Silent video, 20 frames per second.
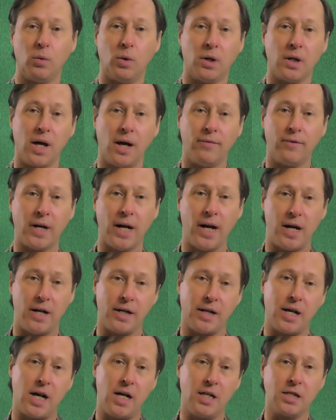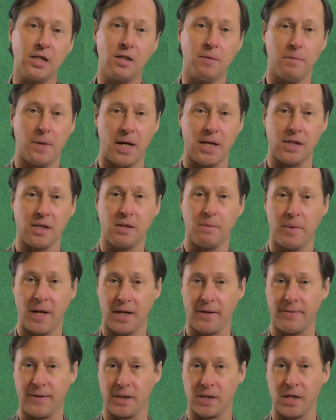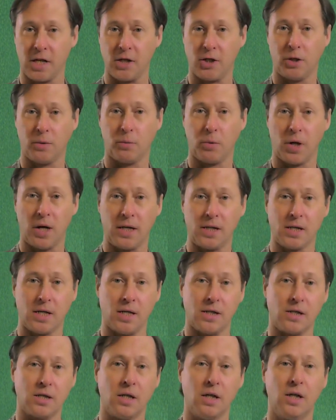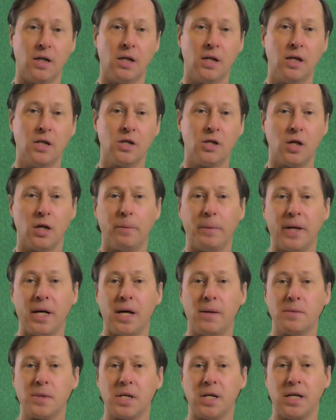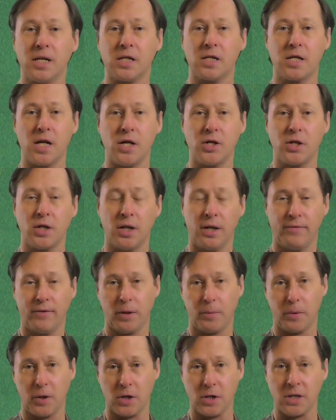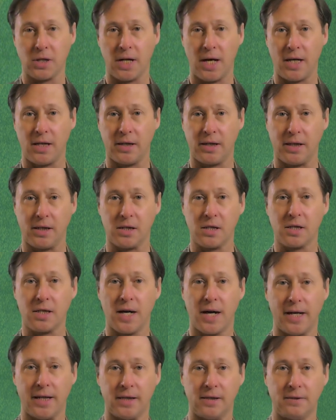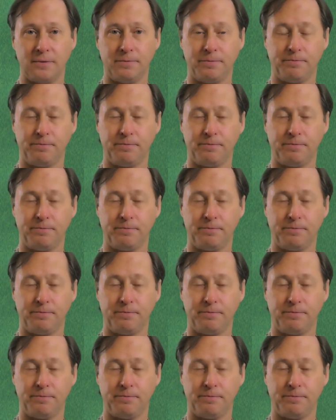we'll cover how to customize the manifestation process so it becomes an extension of your personality and style.